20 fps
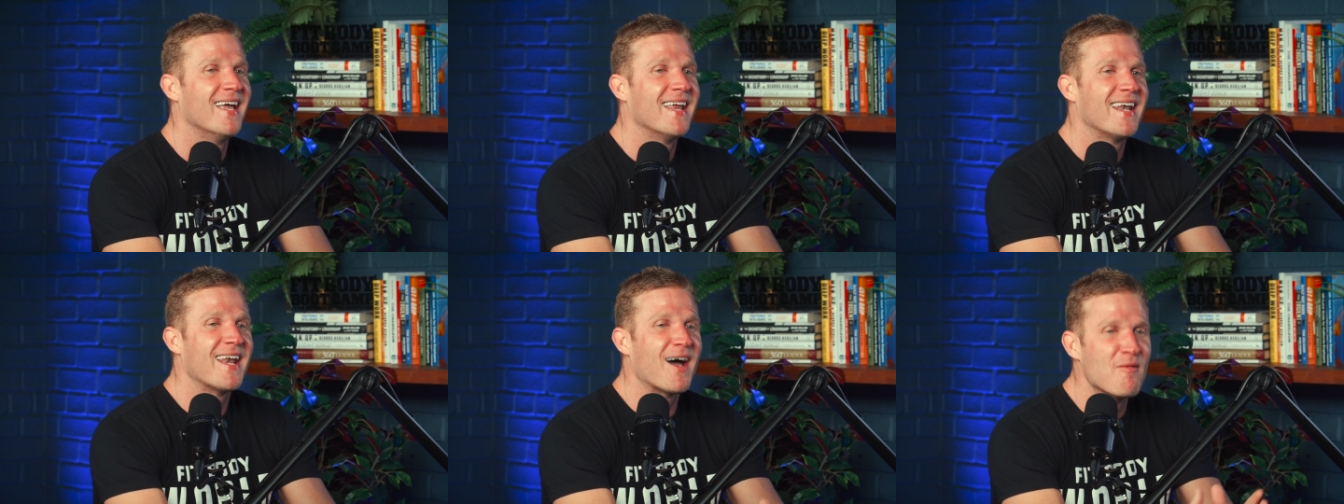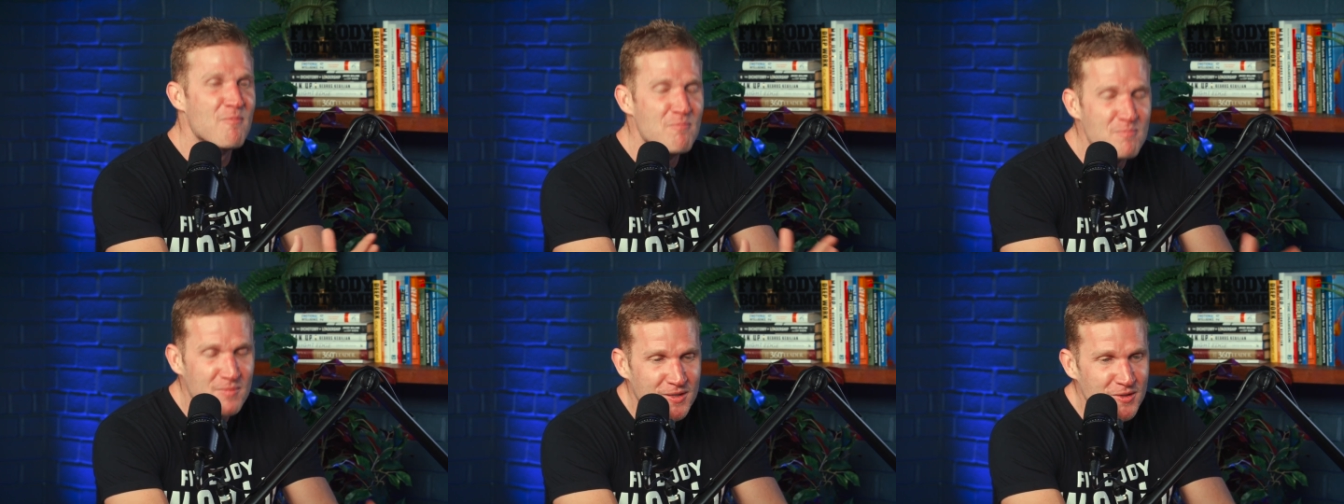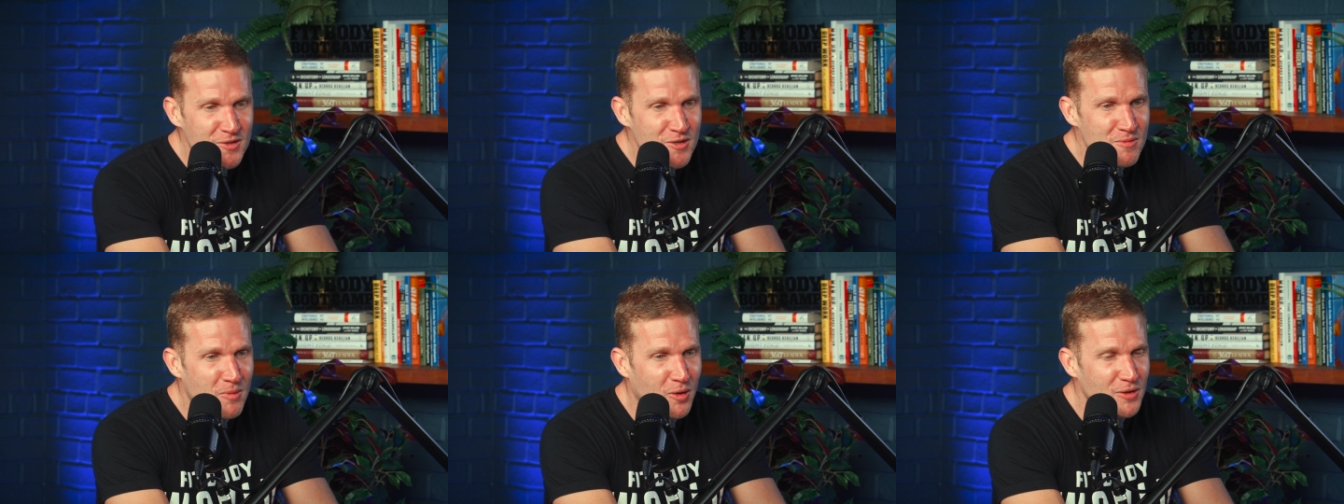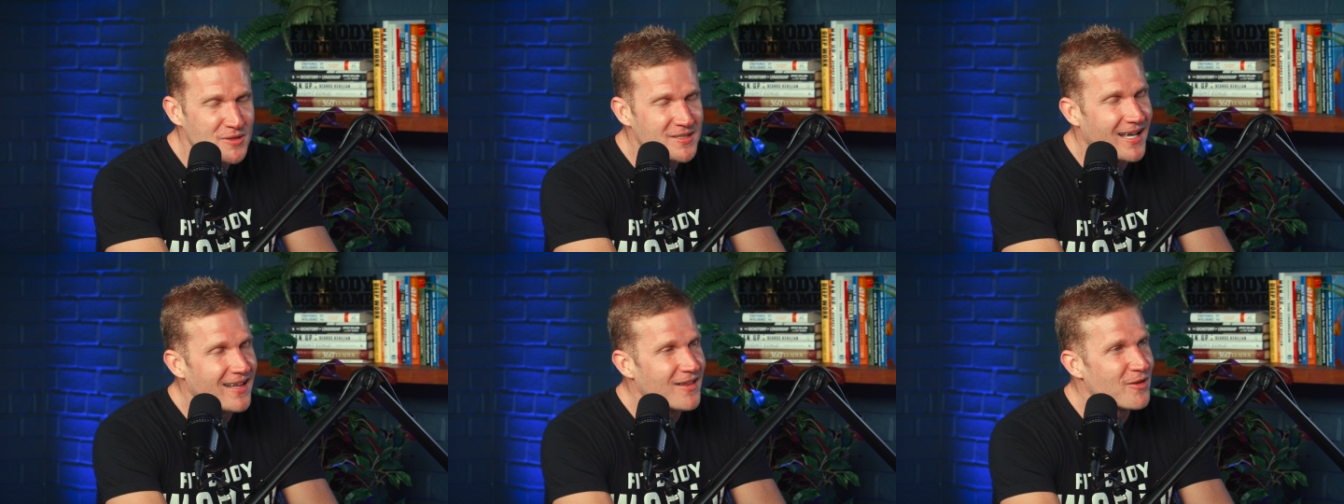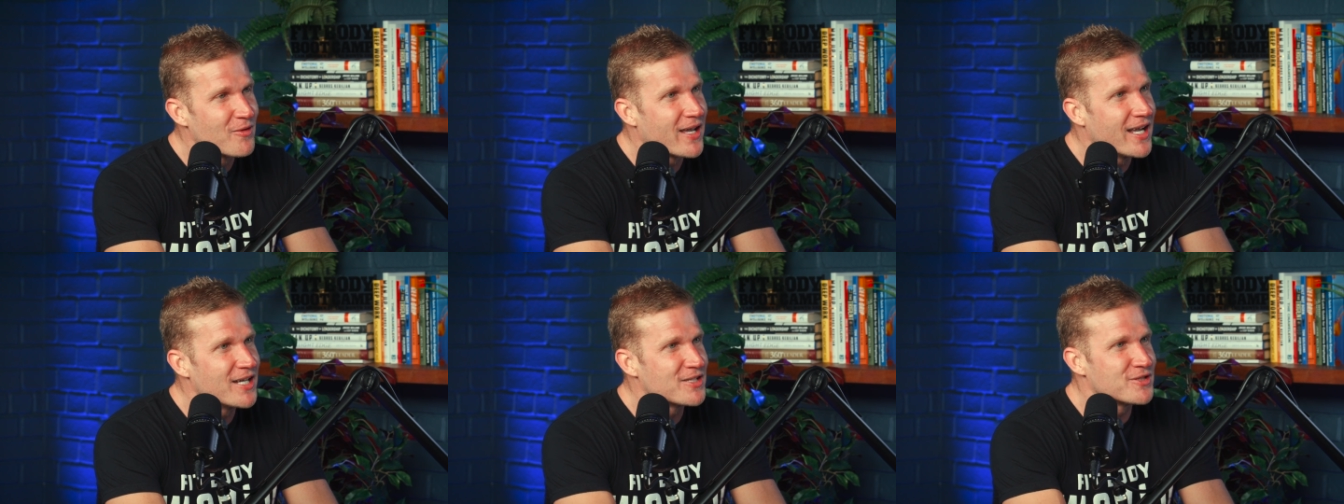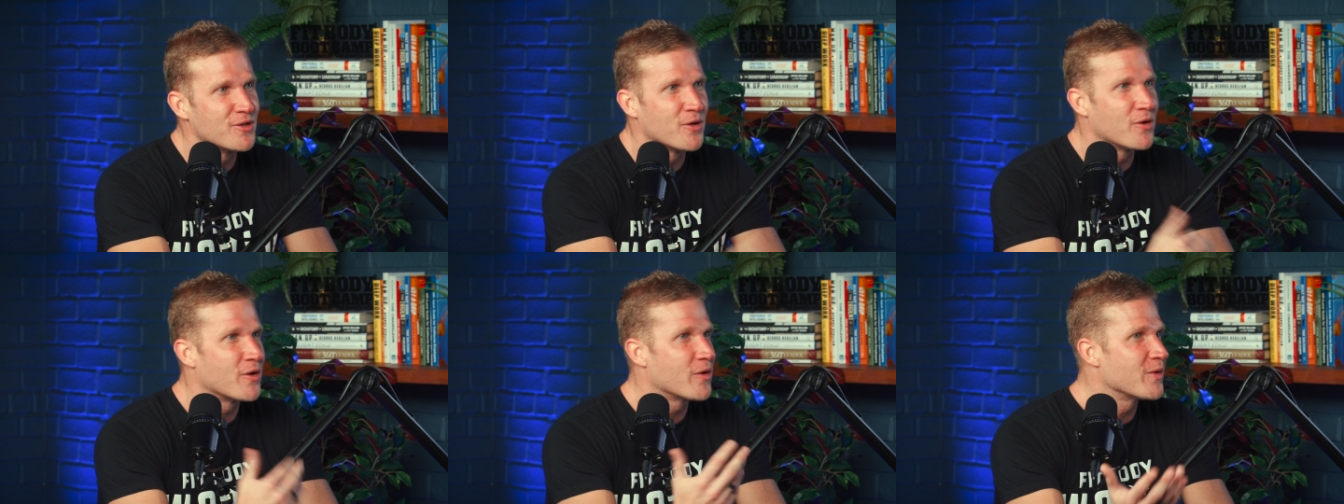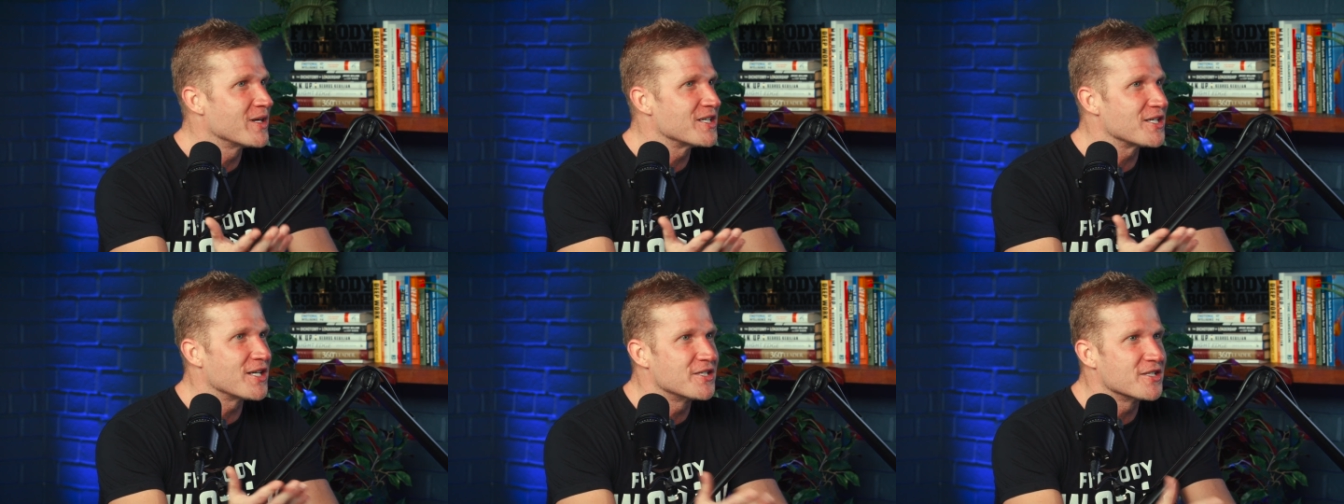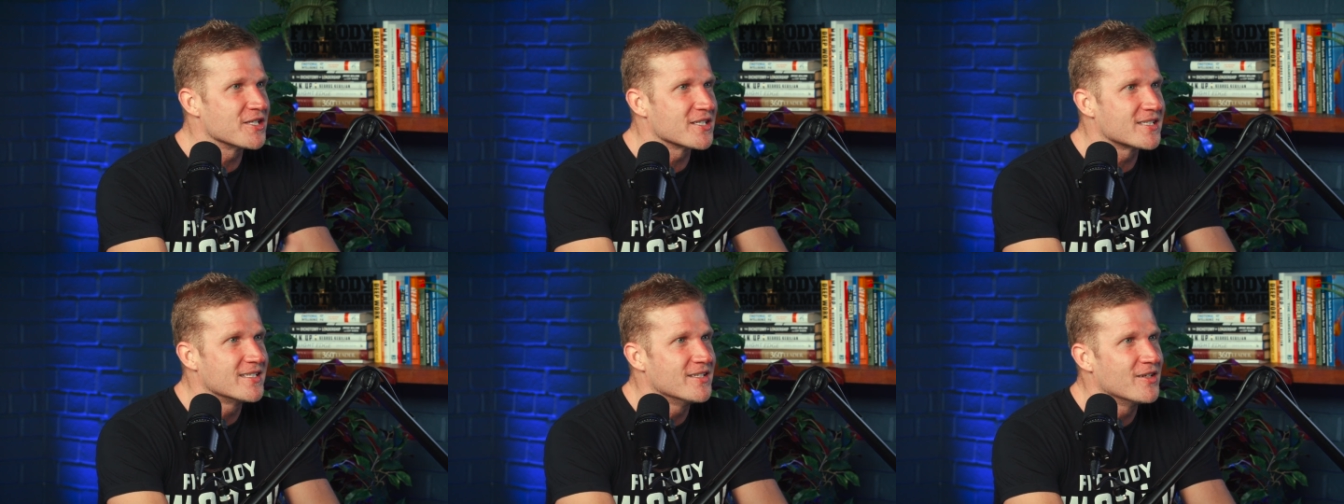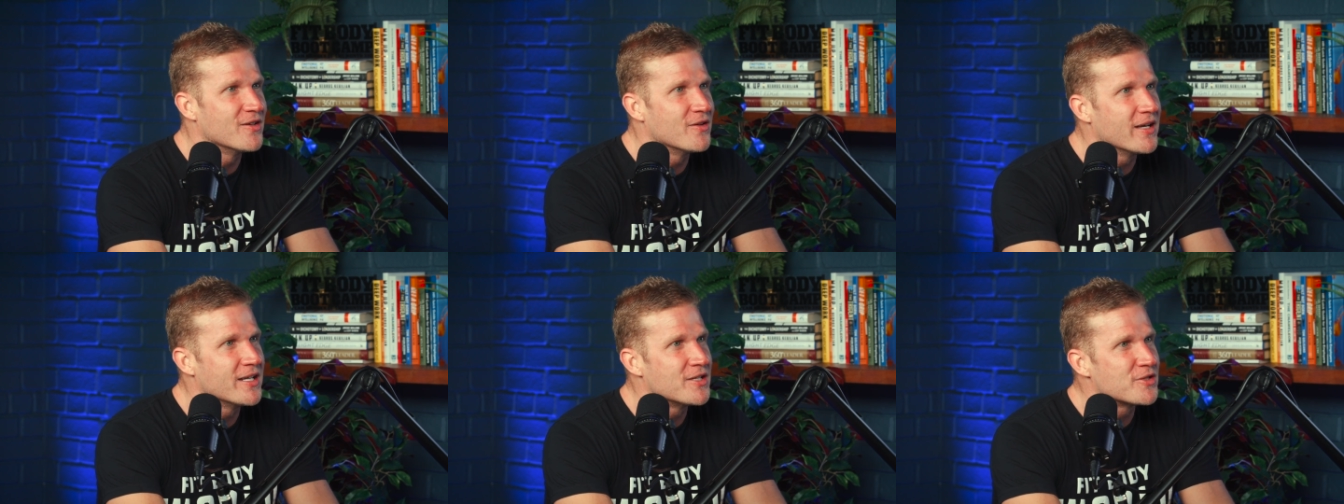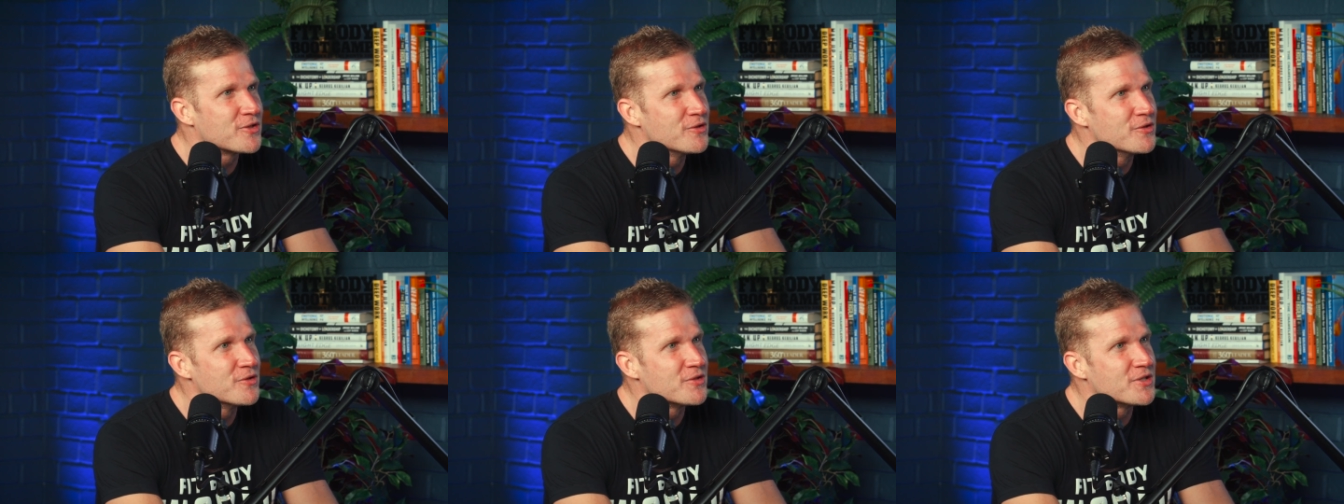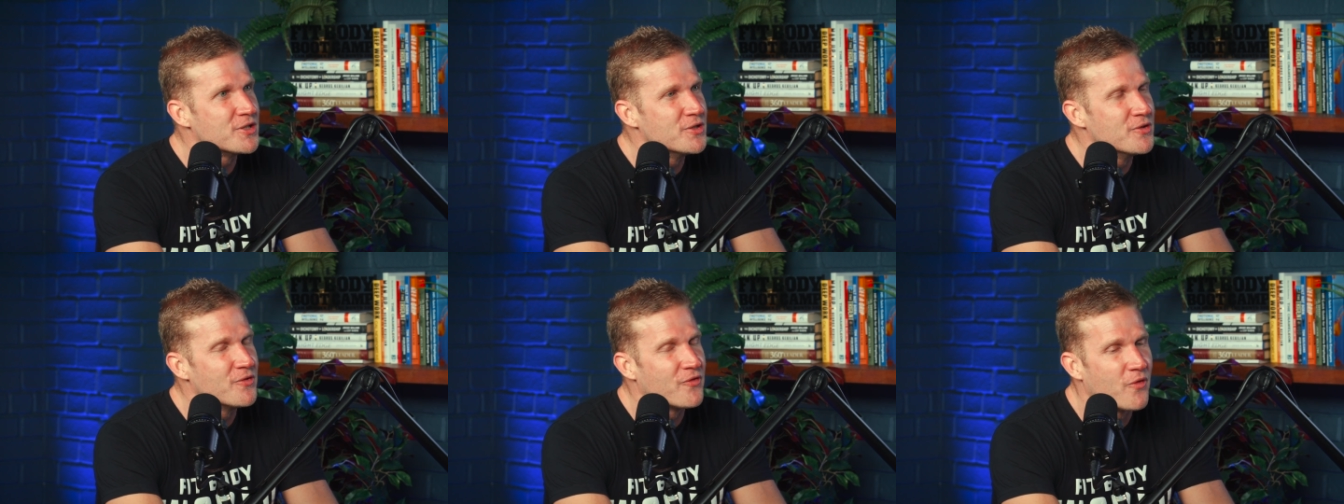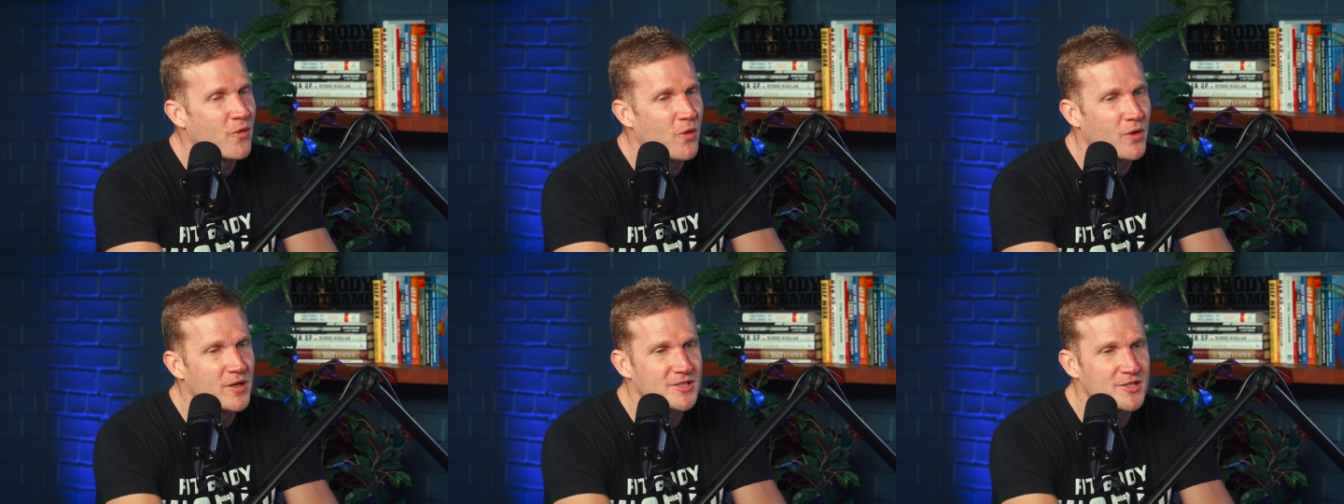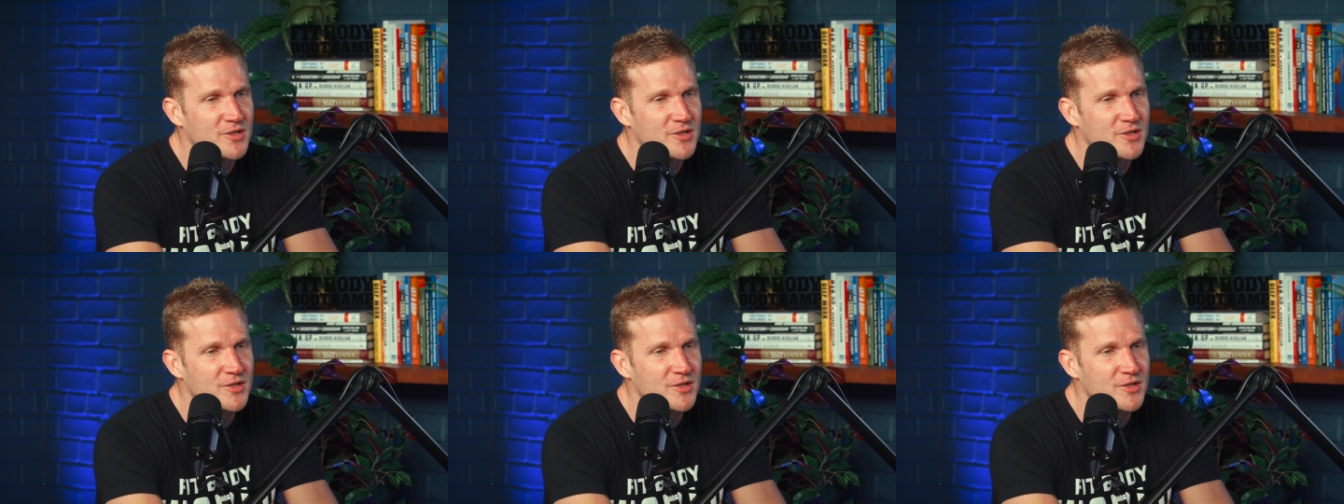Now, new multi location owner, which I just you know introduced you for.